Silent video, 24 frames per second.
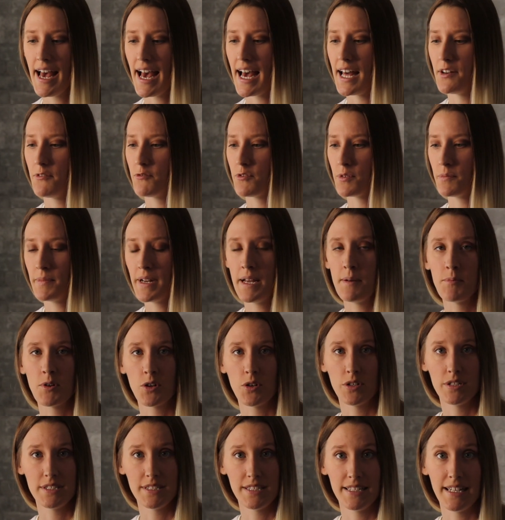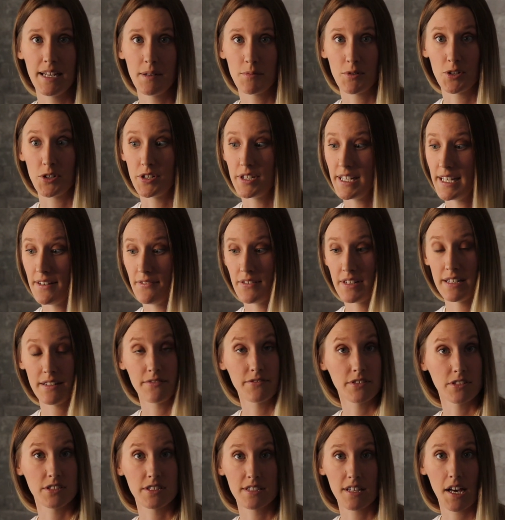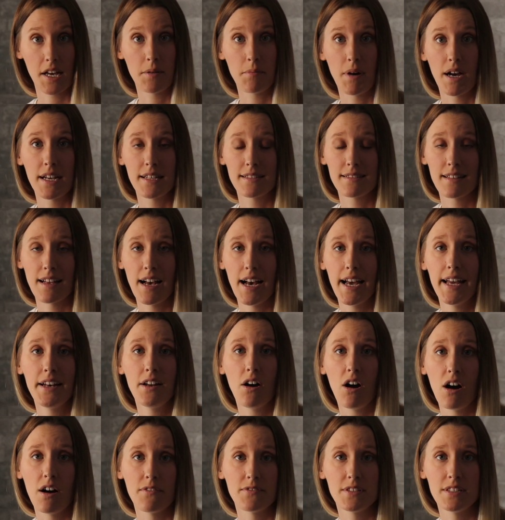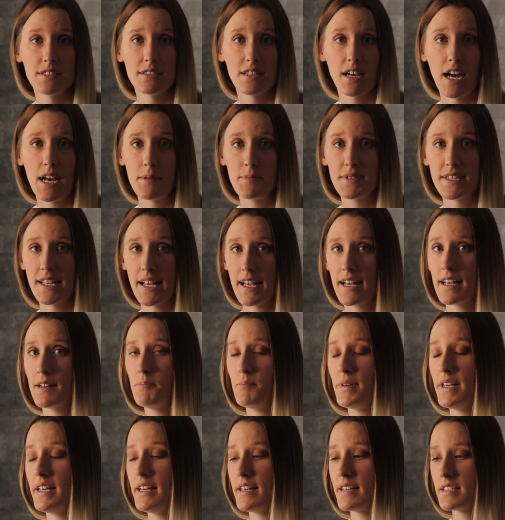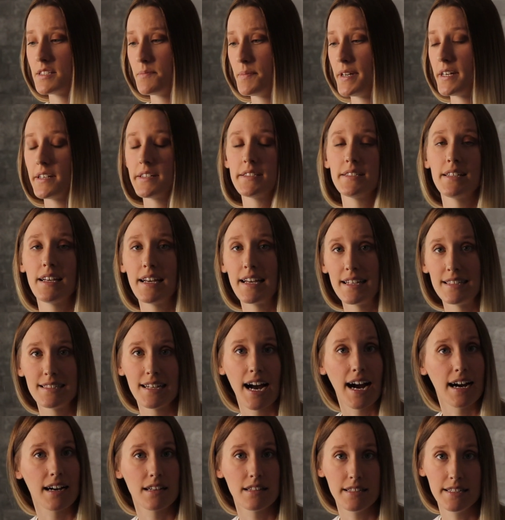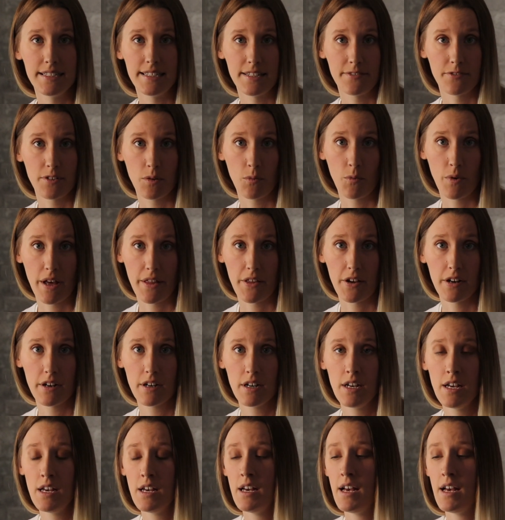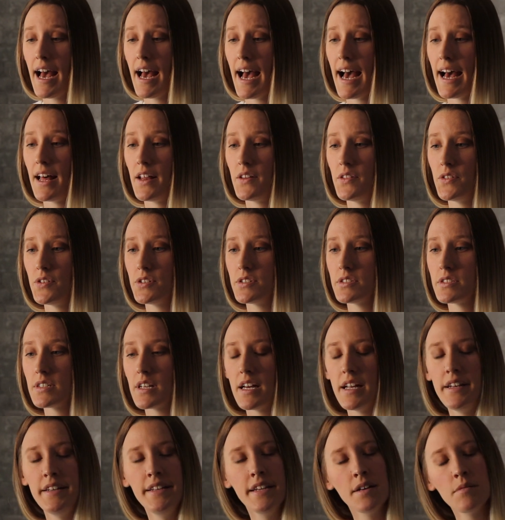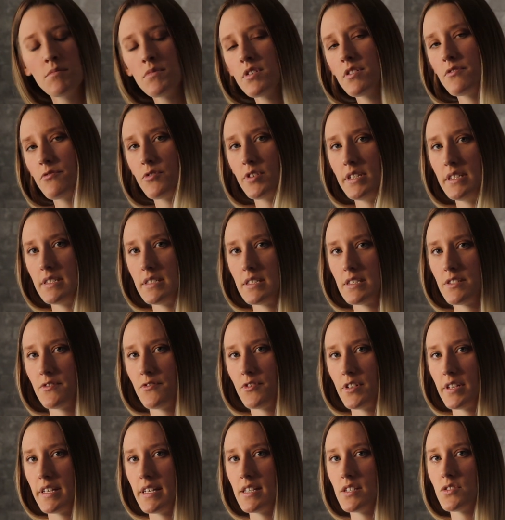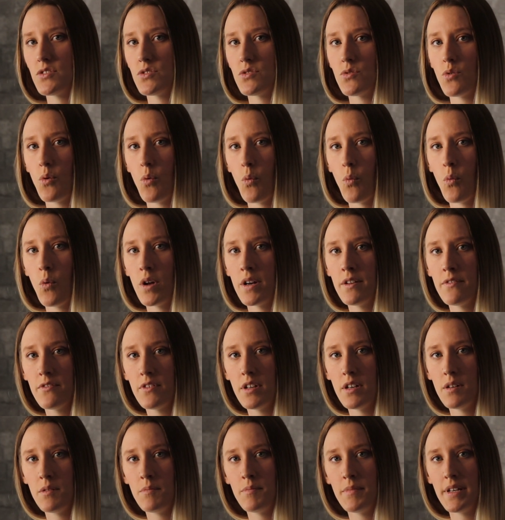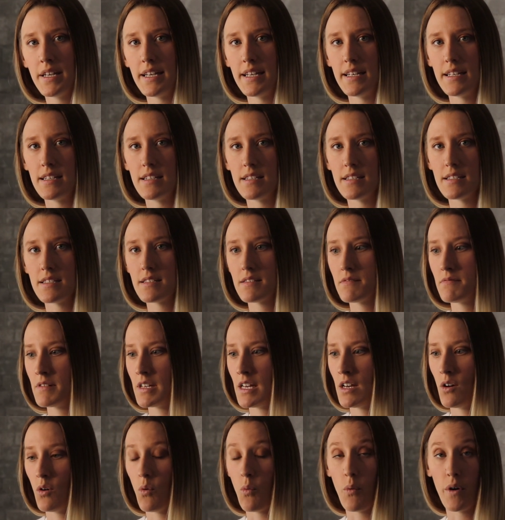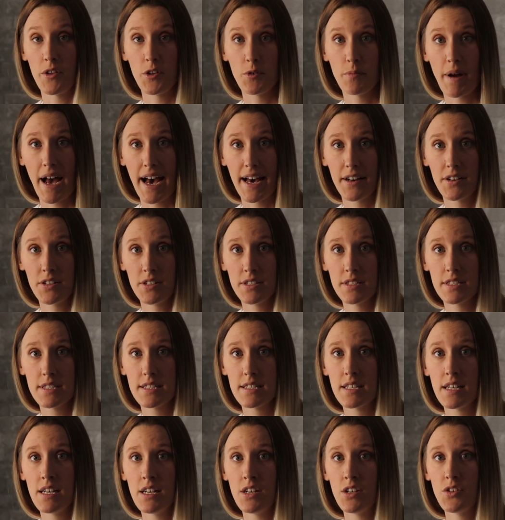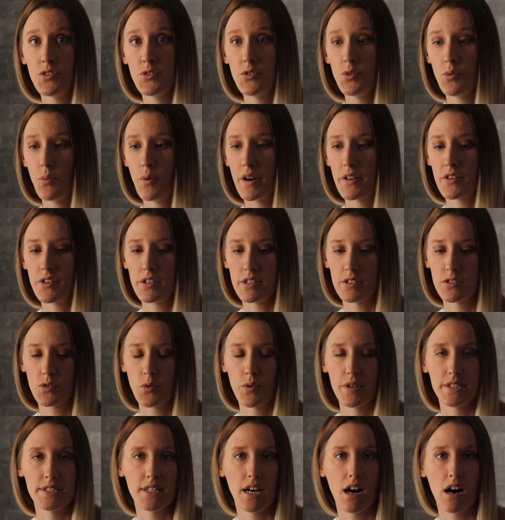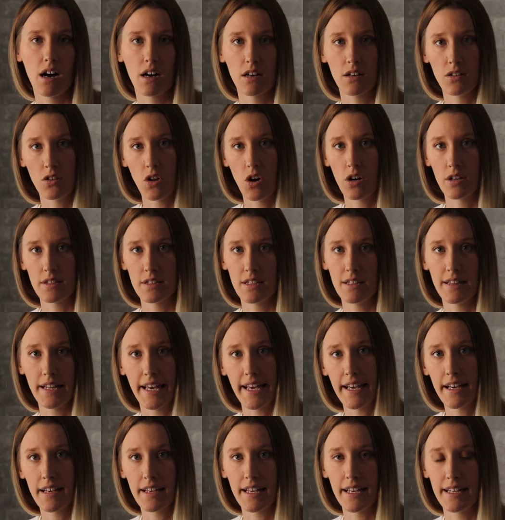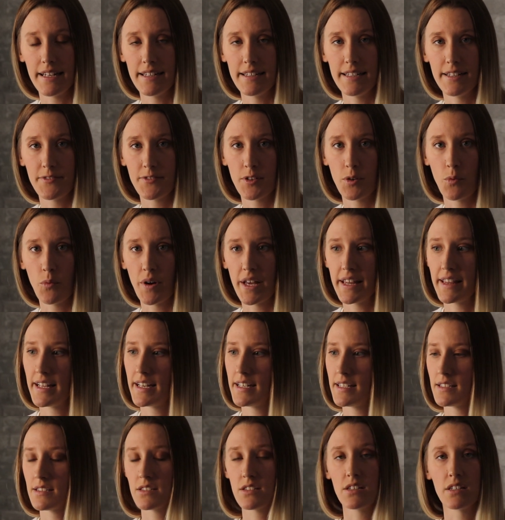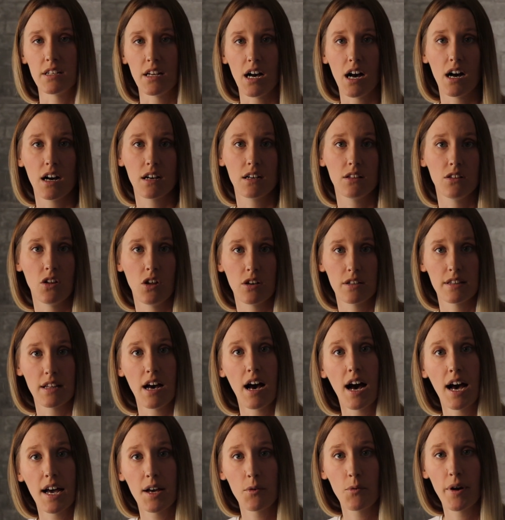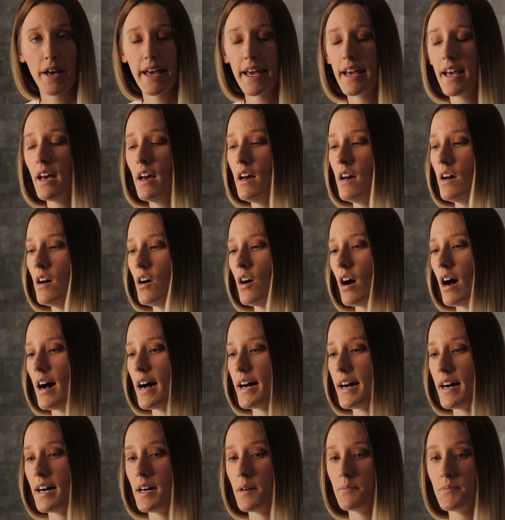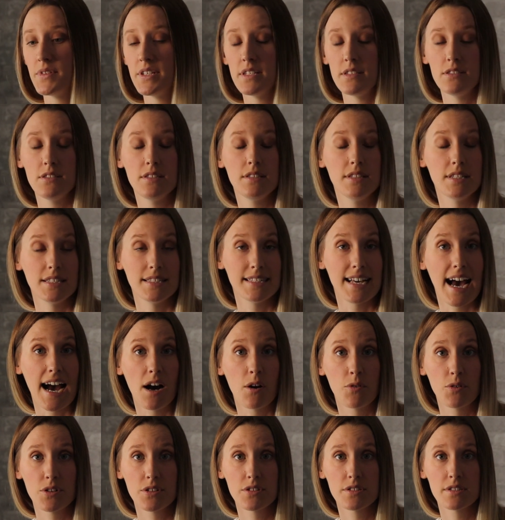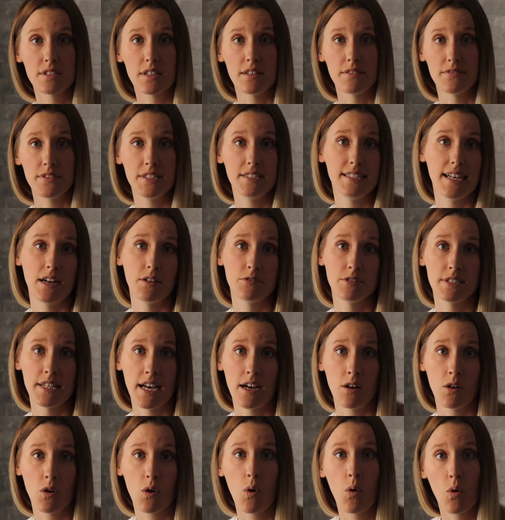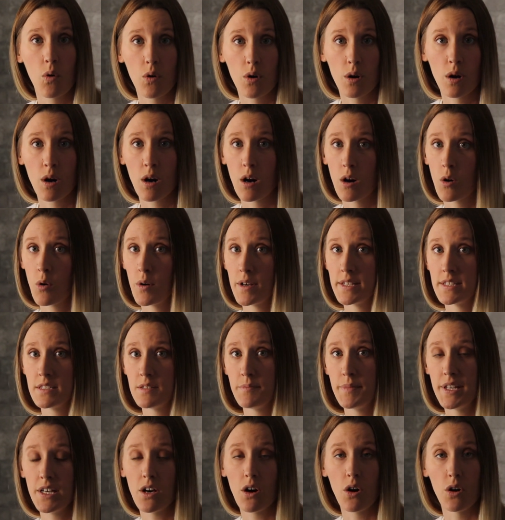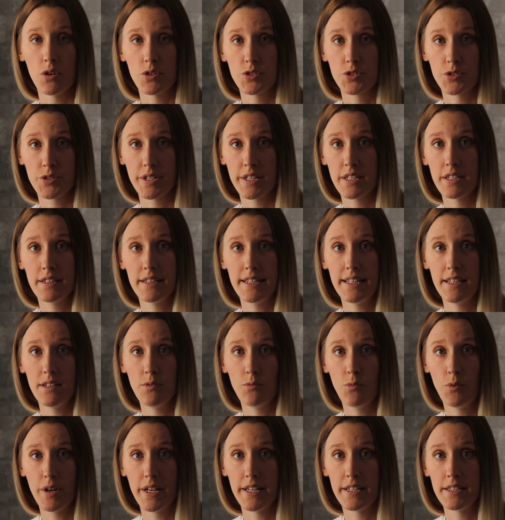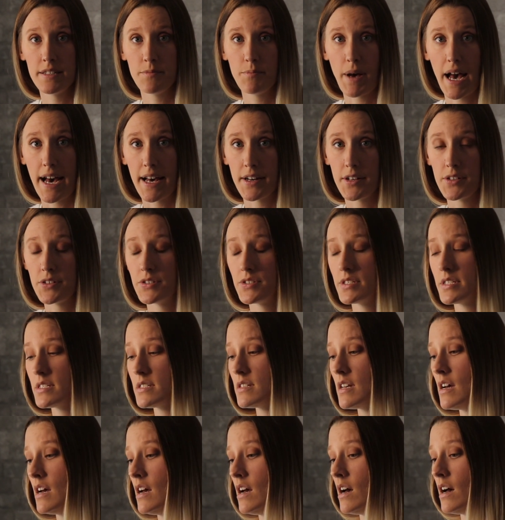And from neighborhood to neighborhood, even if they're side by side, oftentimes they can be experiencing entirely different weather. And there's a number of reasons for this. One of them is weather patterns. The weather is going to hug along the lake in a different way than it's going to hug along the highway. The towers of the downtown core are going to be altering the wind patterns.